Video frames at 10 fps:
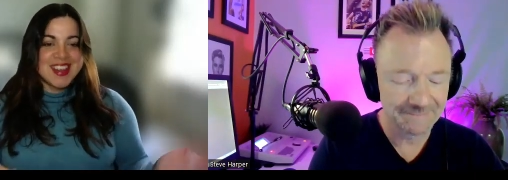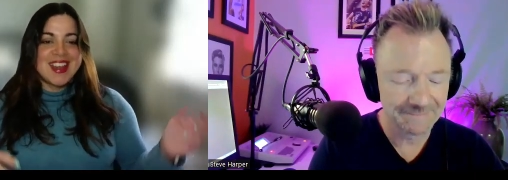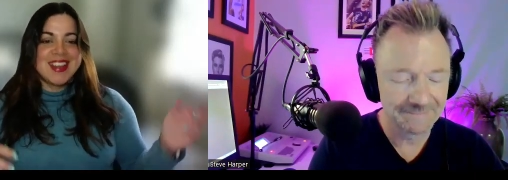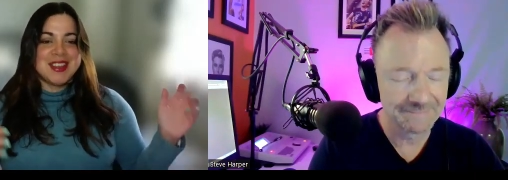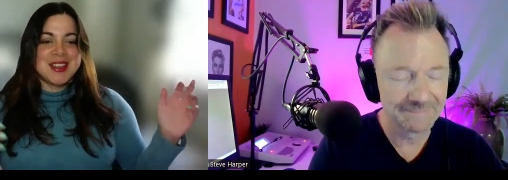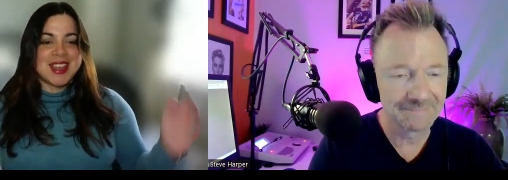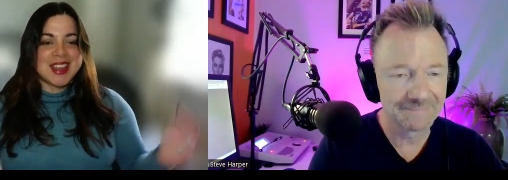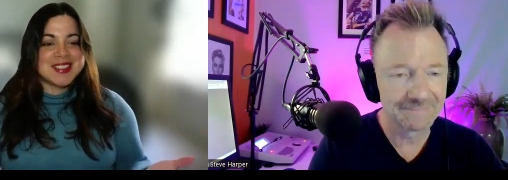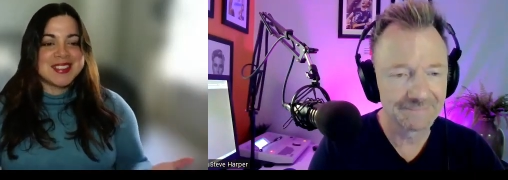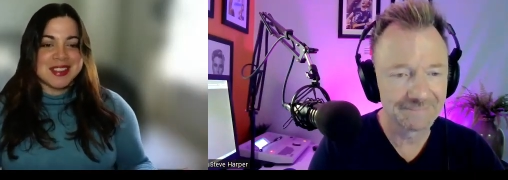Speaker 1: and then you get
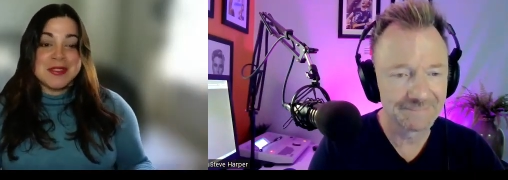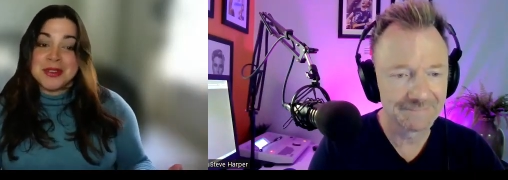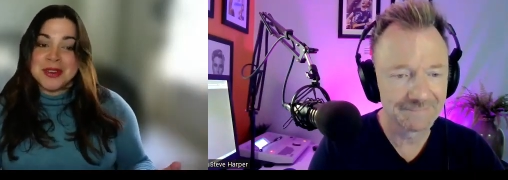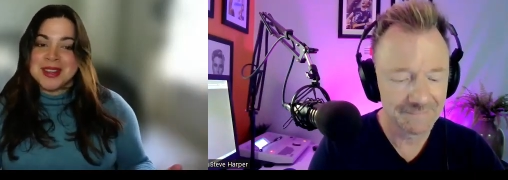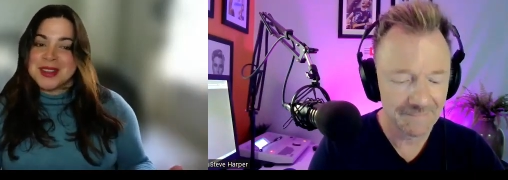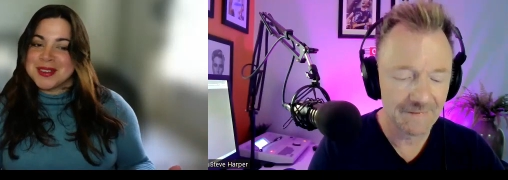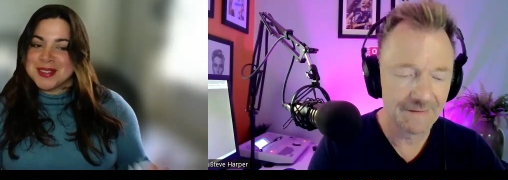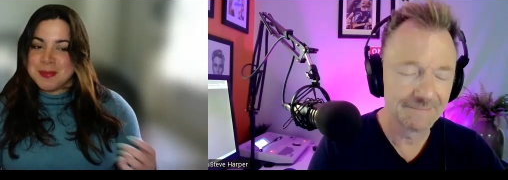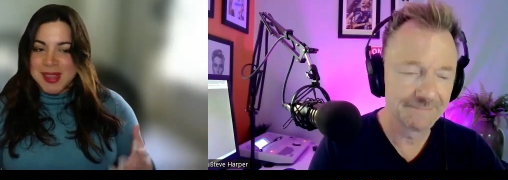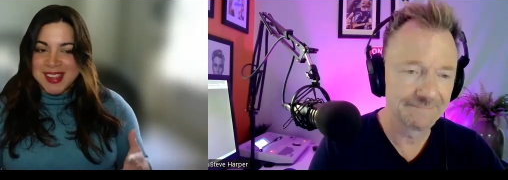it delivered in your
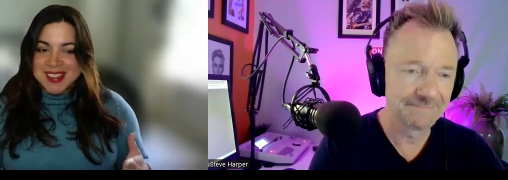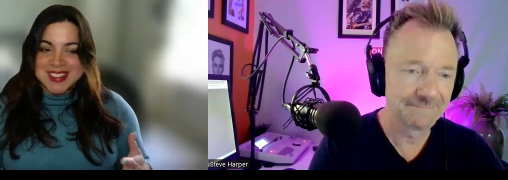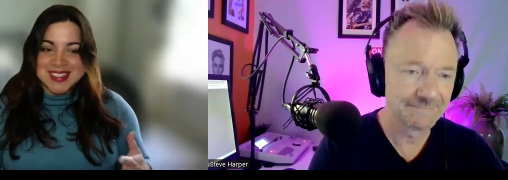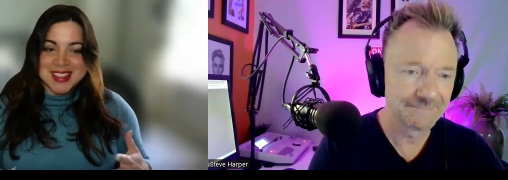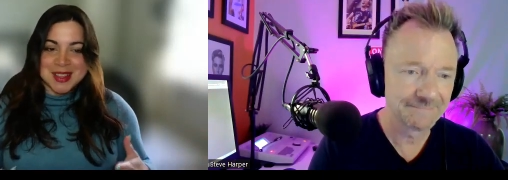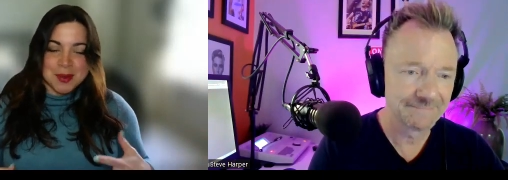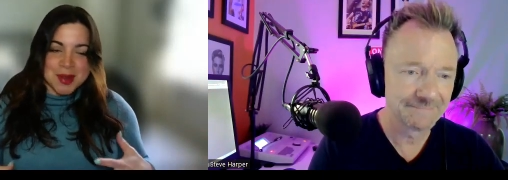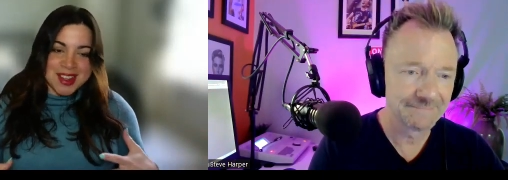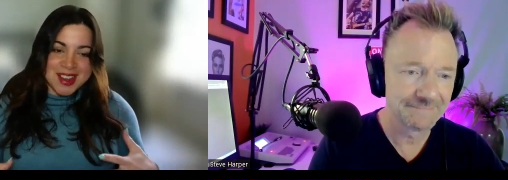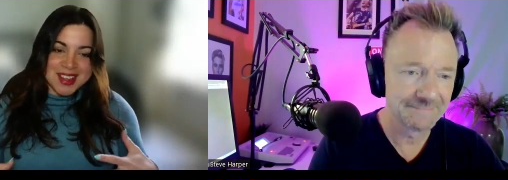space and you
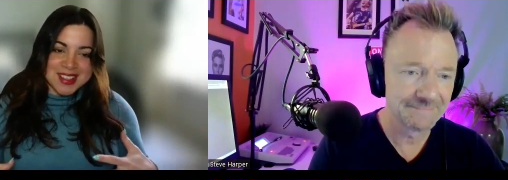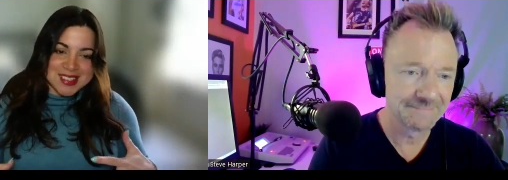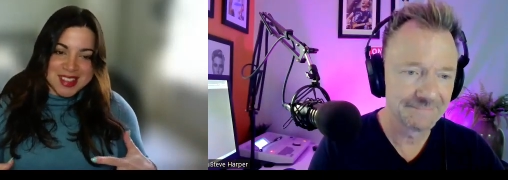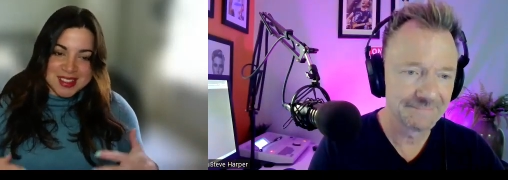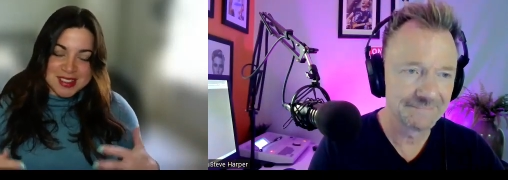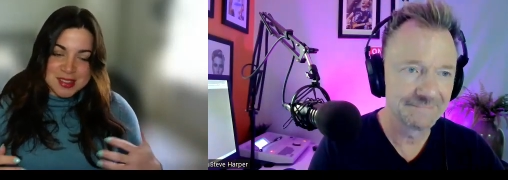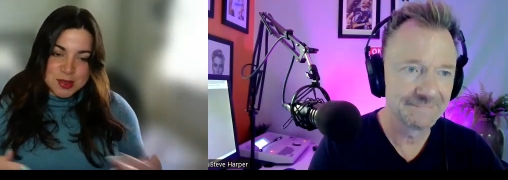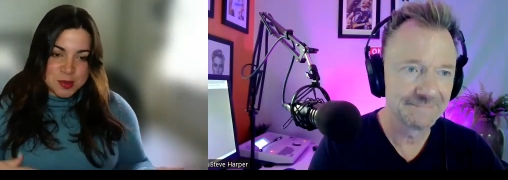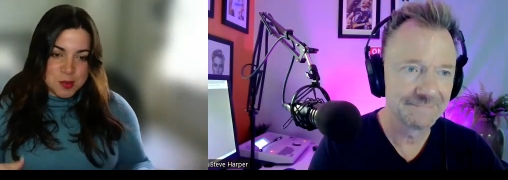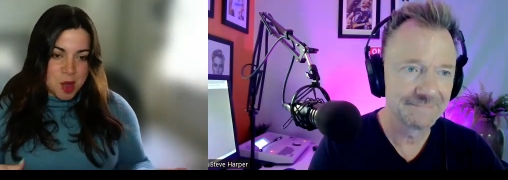realize that it's too
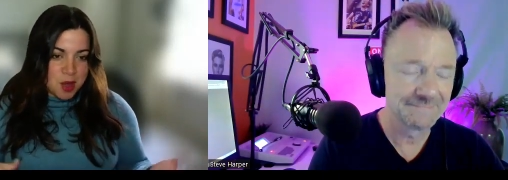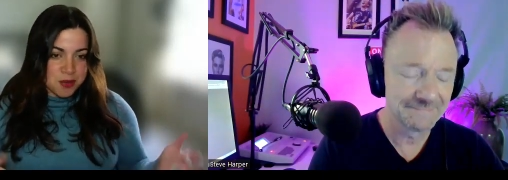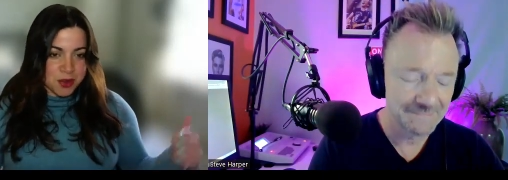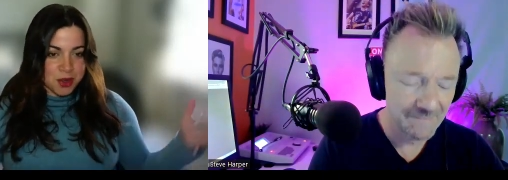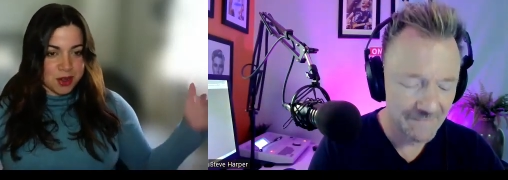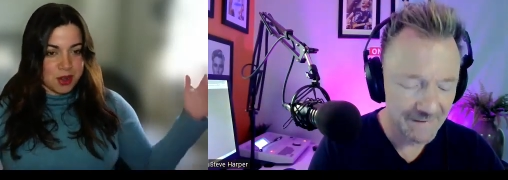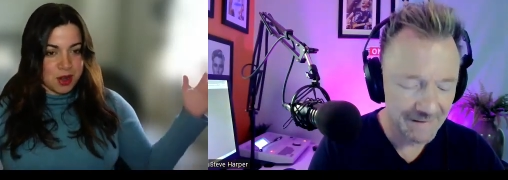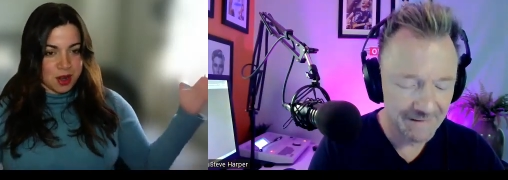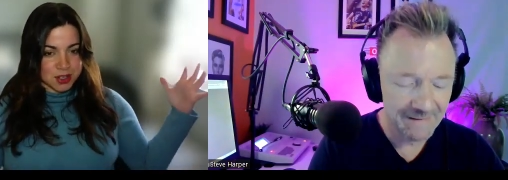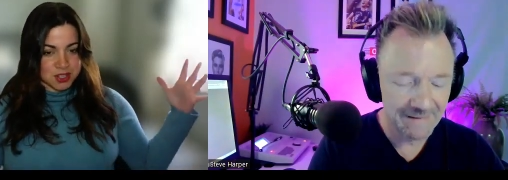small for your
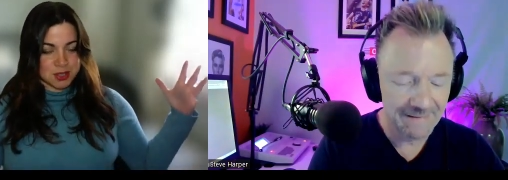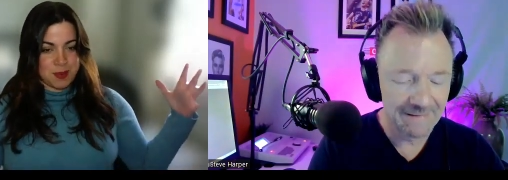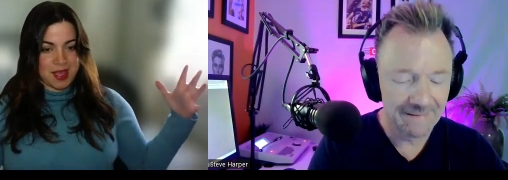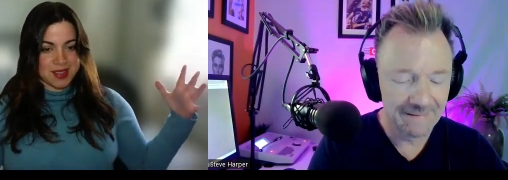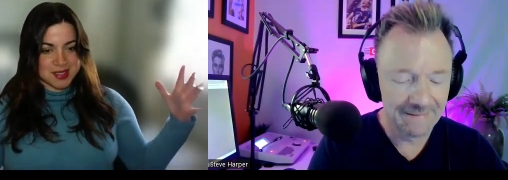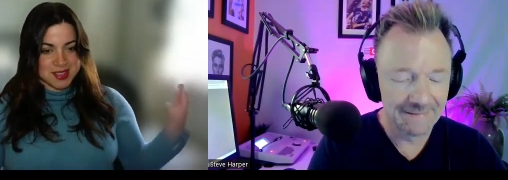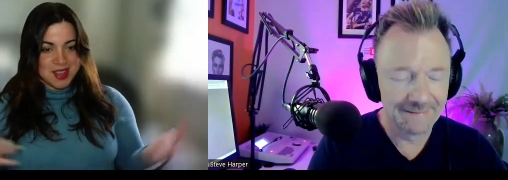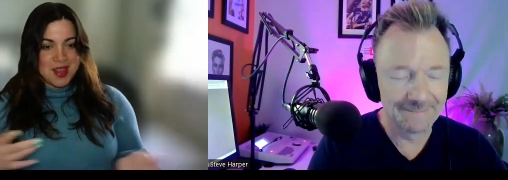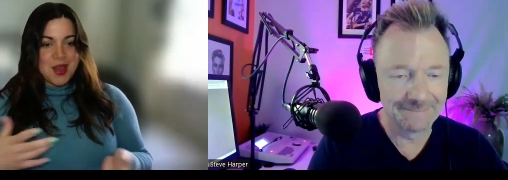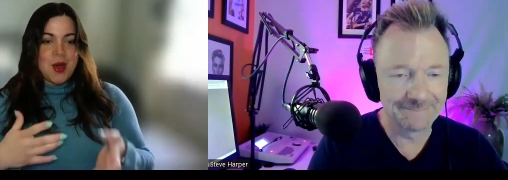large space
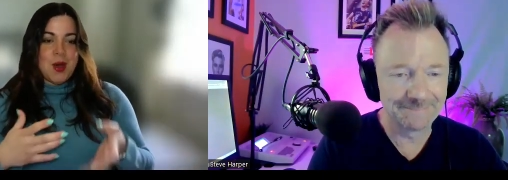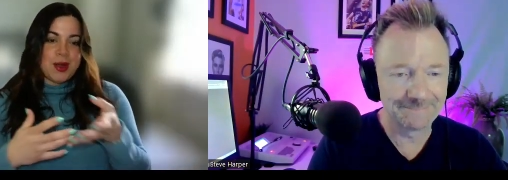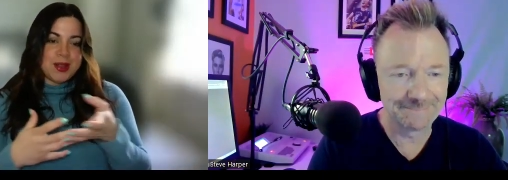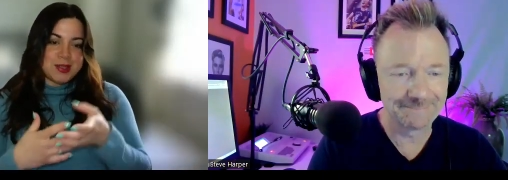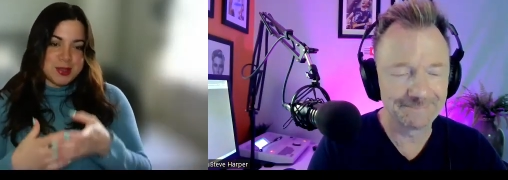or it's